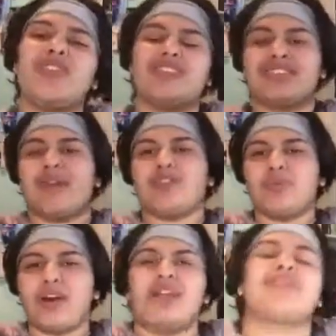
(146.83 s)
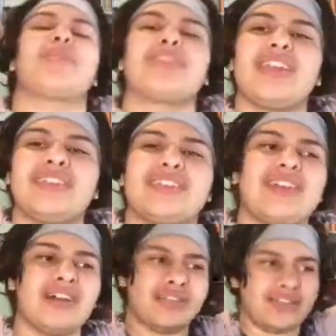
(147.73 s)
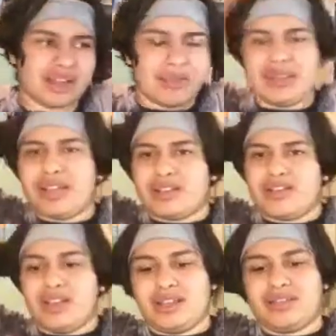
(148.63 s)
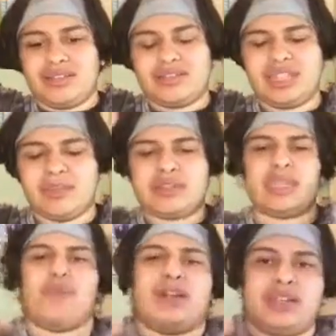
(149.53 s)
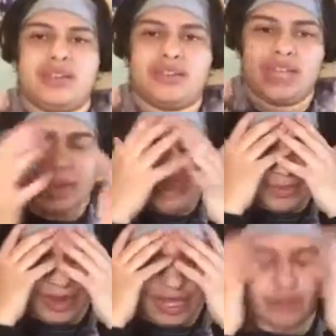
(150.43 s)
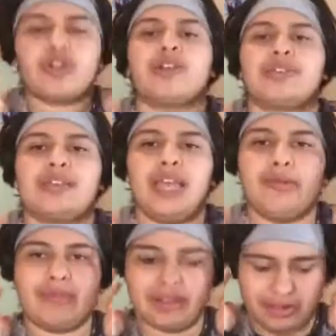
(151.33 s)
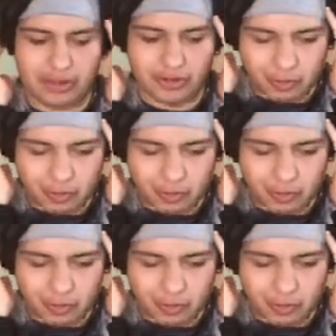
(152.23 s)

videos. Is that what you want? I'll talk about theories. I'll do it. I mean, like Super T-Bunny came to my Animal Crossing game when my sister was